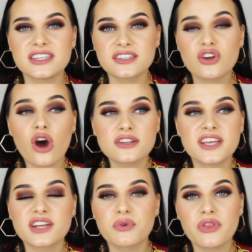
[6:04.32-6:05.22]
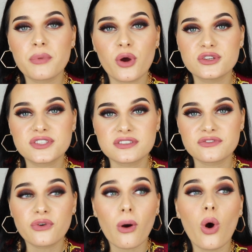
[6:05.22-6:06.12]
in contact with a person
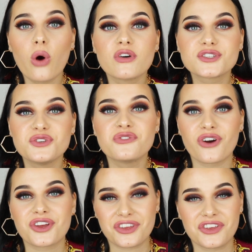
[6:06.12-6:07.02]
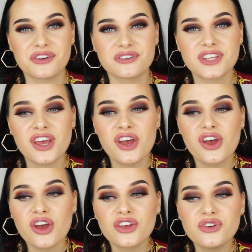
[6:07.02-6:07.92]
for over 2 fucking years,
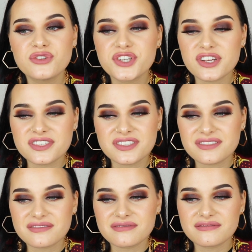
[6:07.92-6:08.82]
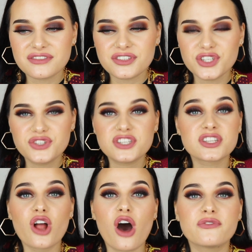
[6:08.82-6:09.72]
you just
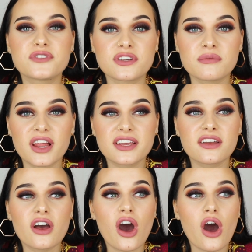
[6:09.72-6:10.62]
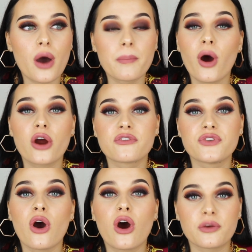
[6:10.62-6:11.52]
love them, like a part of
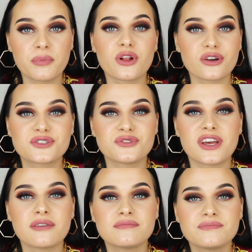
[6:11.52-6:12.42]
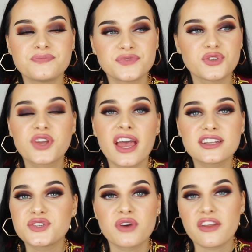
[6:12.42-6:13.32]
your heart belongs to them. You can't
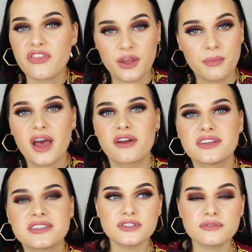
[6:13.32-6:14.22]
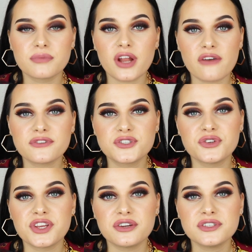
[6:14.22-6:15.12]
do anything about it. But after 2
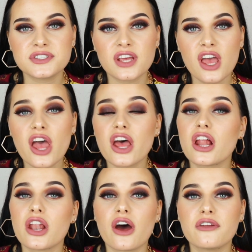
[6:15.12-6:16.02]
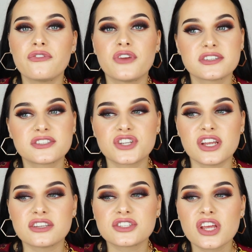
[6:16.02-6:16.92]
years, a lot of things
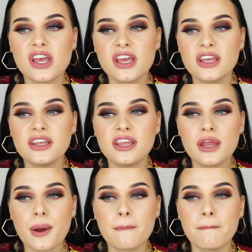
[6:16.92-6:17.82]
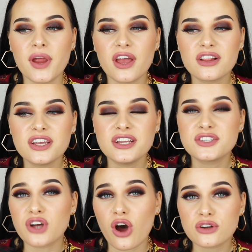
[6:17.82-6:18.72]
changed. He barely
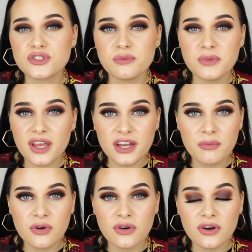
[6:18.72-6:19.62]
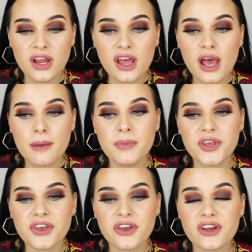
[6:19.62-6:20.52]
talked to me anymore
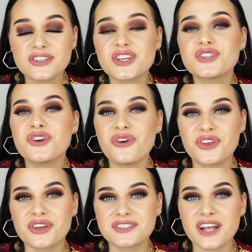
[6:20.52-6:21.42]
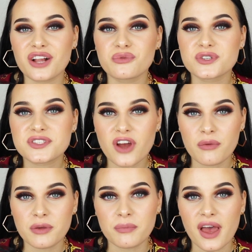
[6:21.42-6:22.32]
because Tokio Hotel was
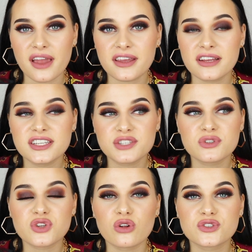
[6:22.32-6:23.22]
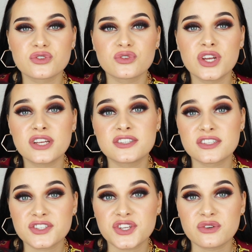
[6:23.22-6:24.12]
coming back, and this was also his
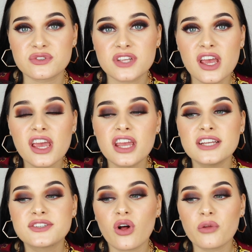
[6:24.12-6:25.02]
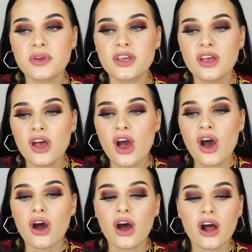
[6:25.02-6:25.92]
excuse. He told me,
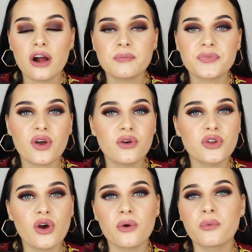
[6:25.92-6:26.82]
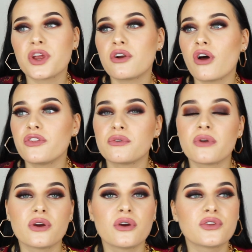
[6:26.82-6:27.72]
oh no, we're on the
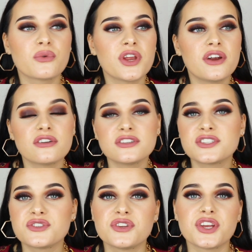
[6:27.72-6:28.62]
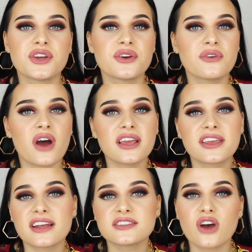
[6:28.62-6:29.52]
road, we're on the studio, I
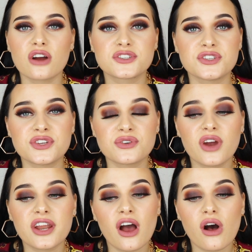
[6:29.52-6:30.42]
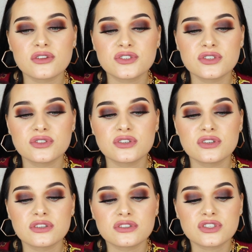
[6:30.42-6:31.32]
can't talk to you. And I also
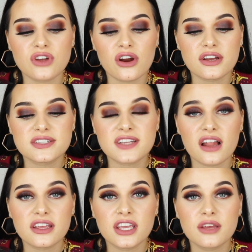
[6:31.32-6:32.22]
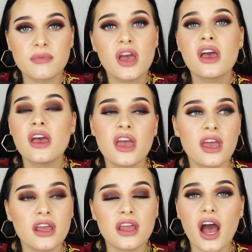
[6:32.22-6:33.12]
started telling him,
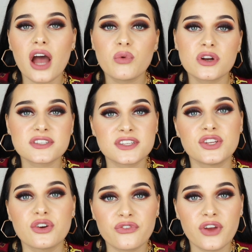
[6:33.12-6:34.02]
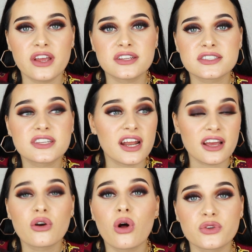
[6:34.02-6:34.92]
hey, I want to see your face, can I
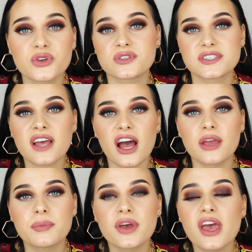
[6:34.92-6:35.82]
call you on Skype?